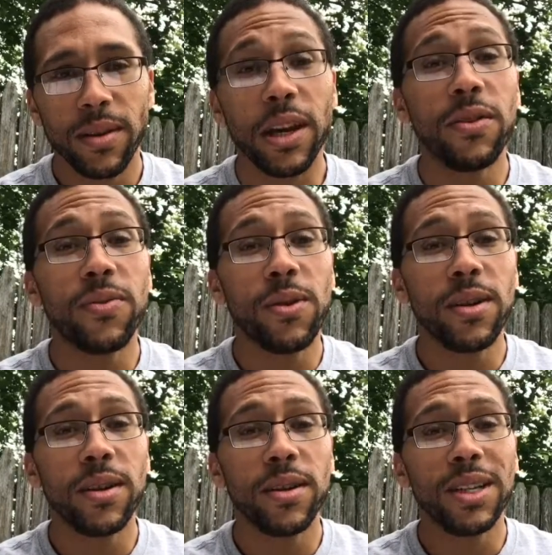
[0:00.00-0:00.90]

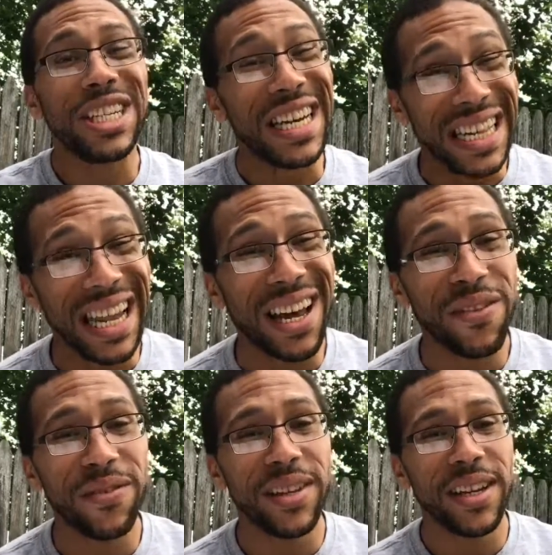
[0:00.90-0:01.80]
Therefore, she
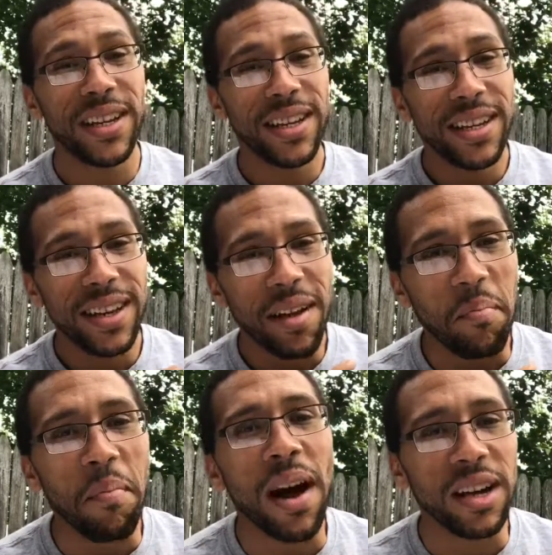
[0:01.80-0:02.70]
loved
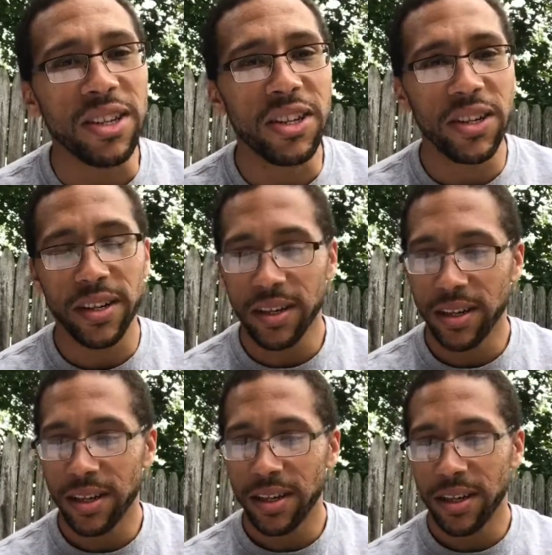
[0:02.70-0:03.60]
much.
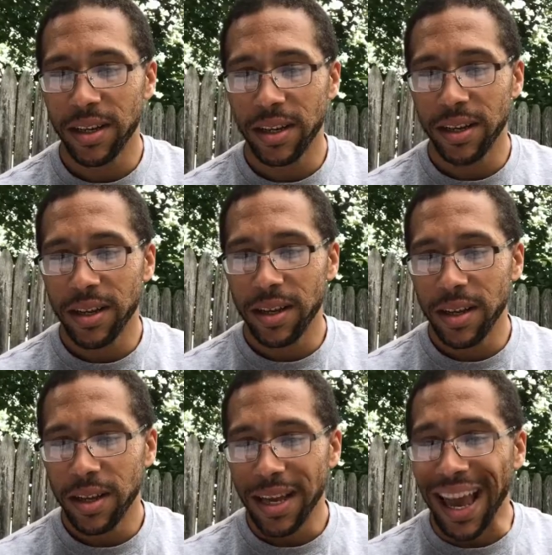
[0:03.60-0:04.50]

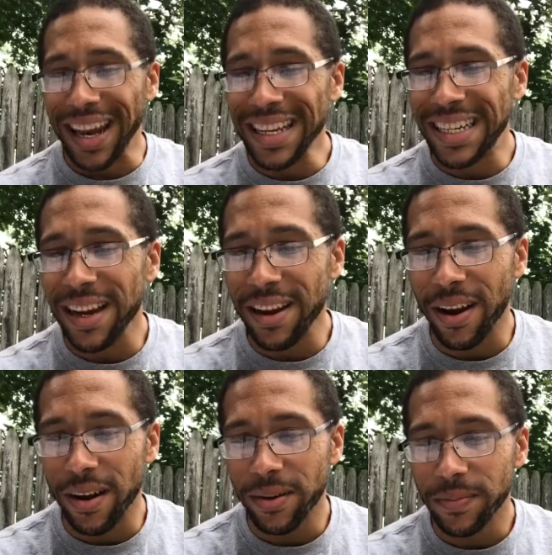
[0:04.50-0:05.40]
And he said to
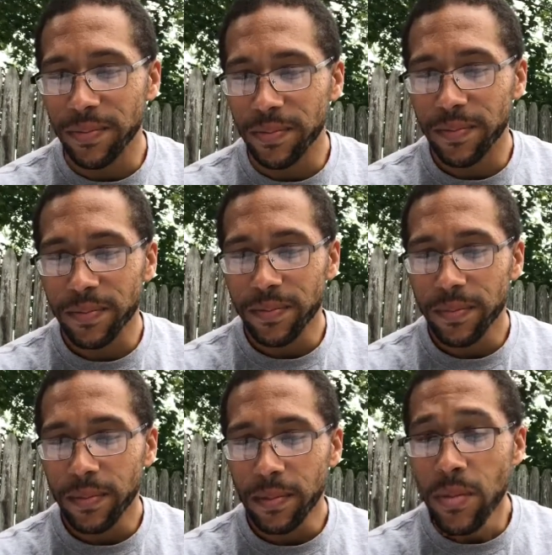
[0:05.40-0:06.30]
her,
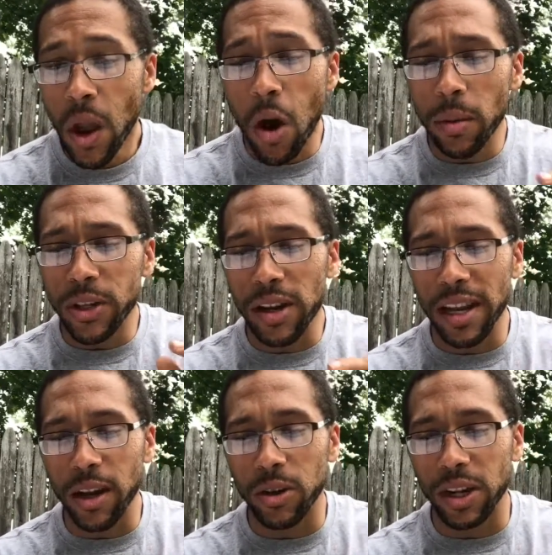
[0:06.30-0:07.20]

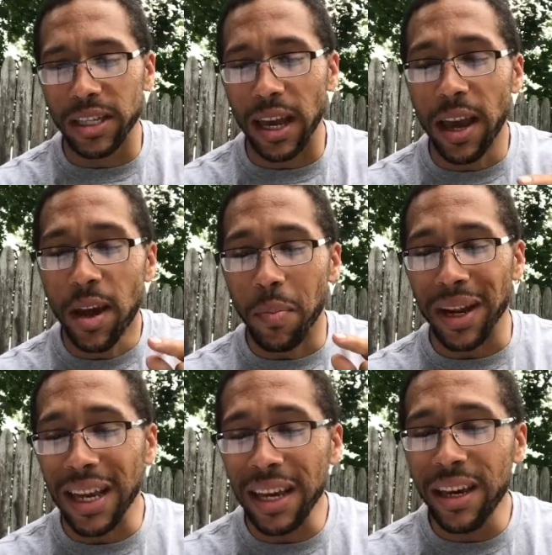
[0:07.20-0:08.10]
then he goes on to say,
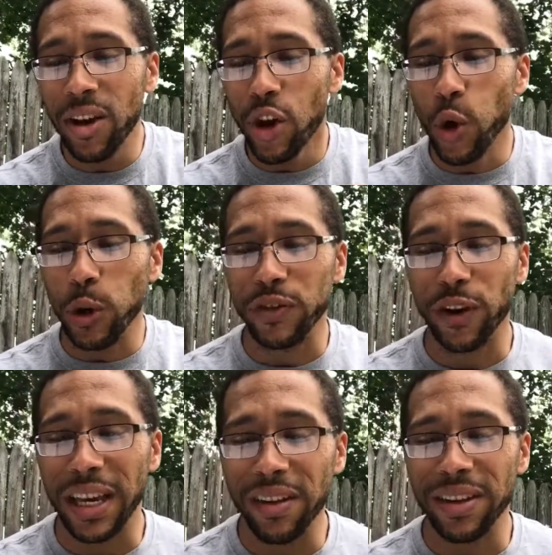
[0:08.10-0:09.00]
but he who is
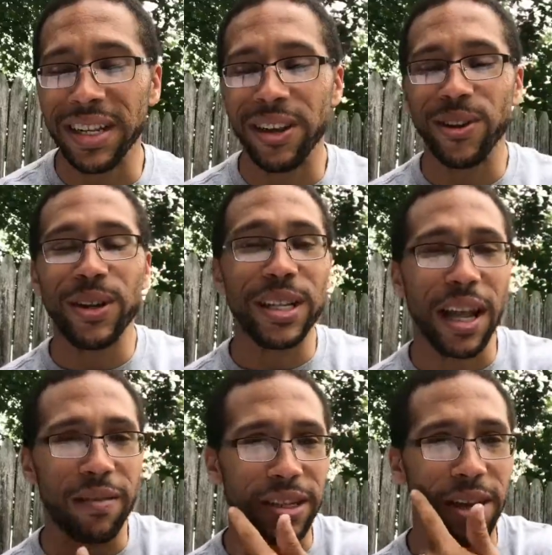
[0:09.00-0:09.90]
forgiven little
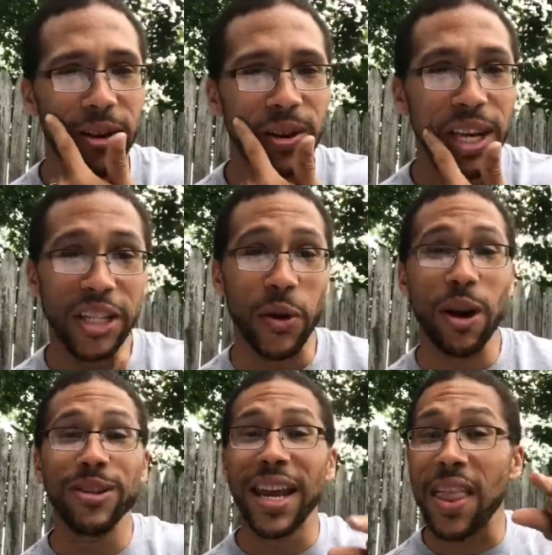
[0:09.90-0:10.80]
loves little. So he
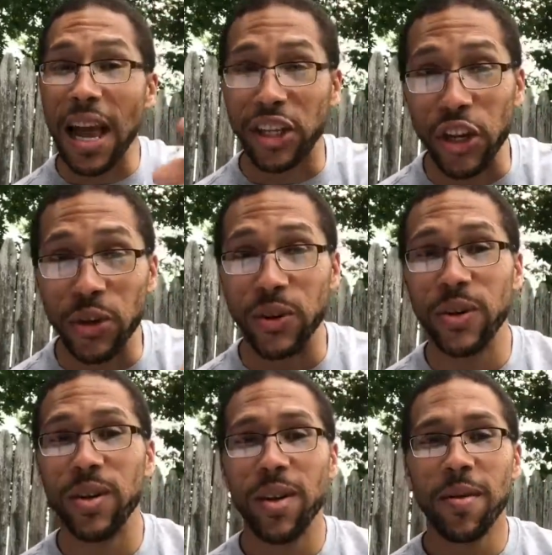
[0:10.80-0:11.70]
don't say that's you.